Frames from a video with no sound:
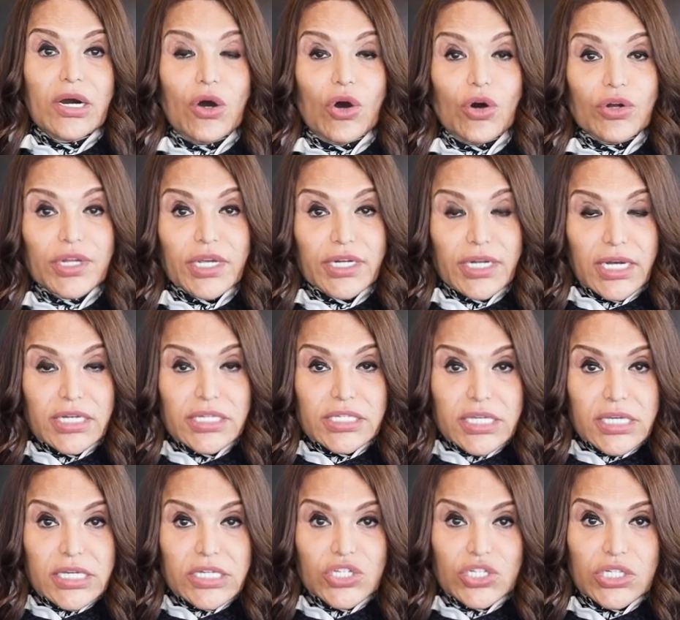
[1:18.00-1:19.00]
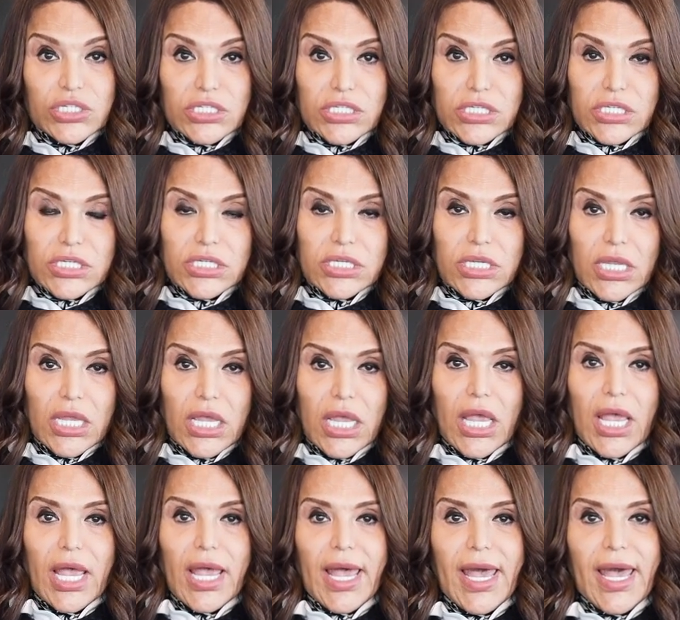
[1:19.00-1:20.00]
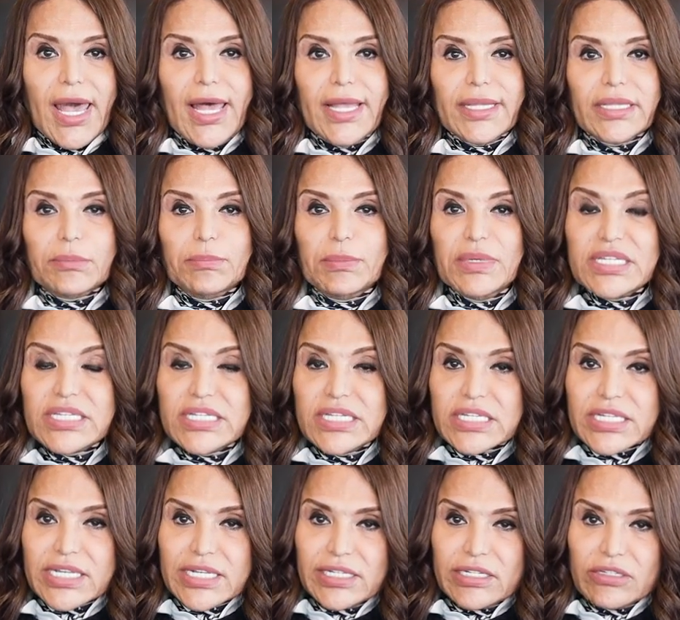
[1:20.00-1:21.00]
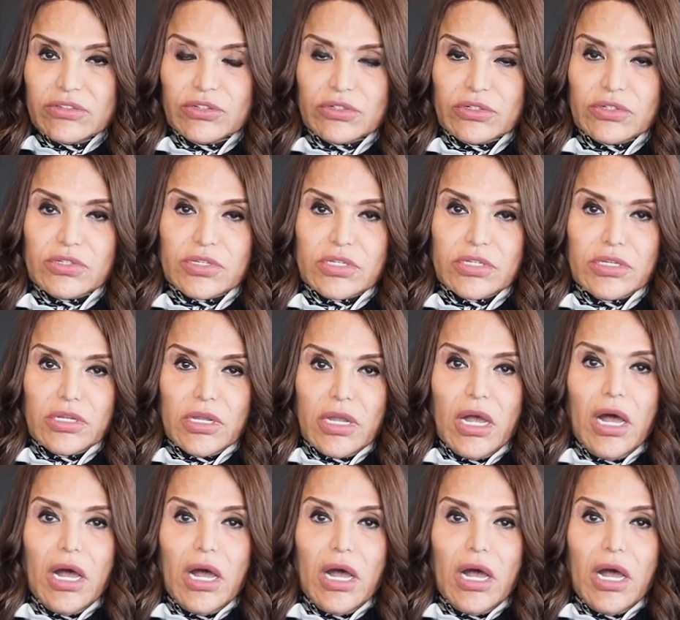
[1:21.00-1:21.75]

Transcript: organizations, and business leaders.